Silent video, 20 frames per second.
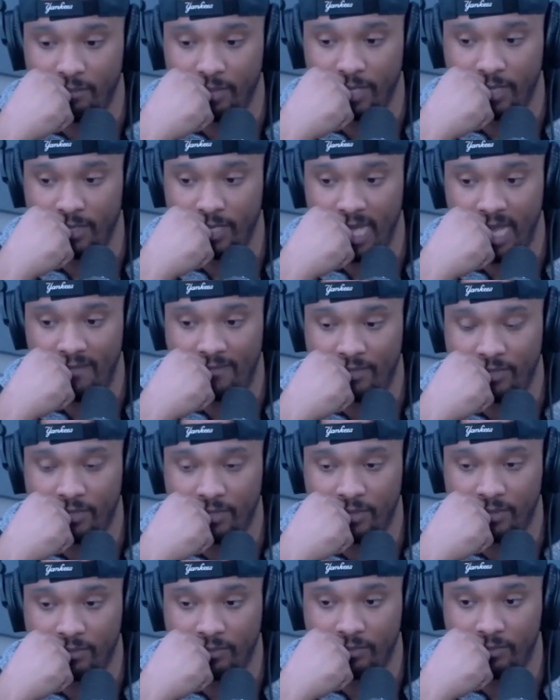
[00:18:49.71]
But
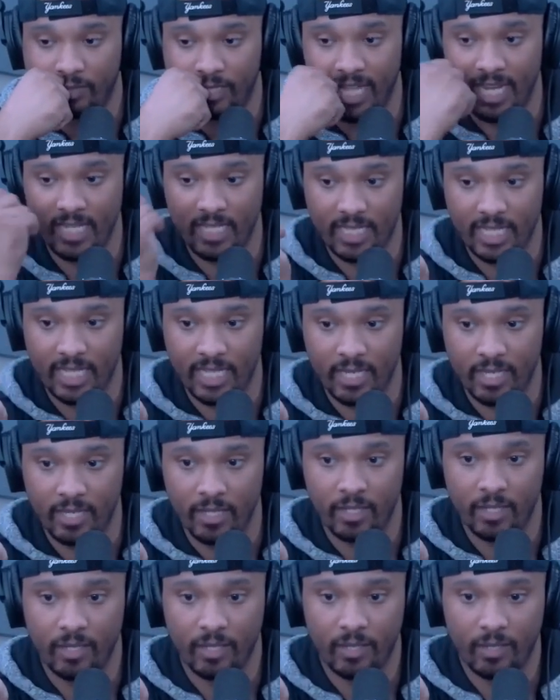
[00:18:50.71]
after they did
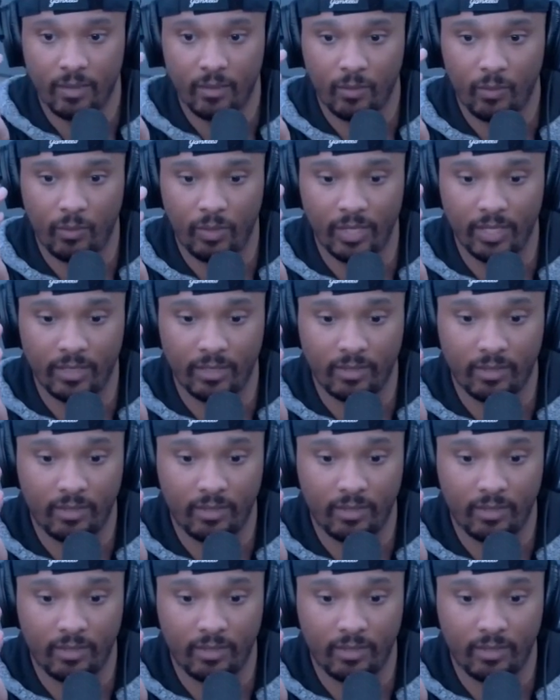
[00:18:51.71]
what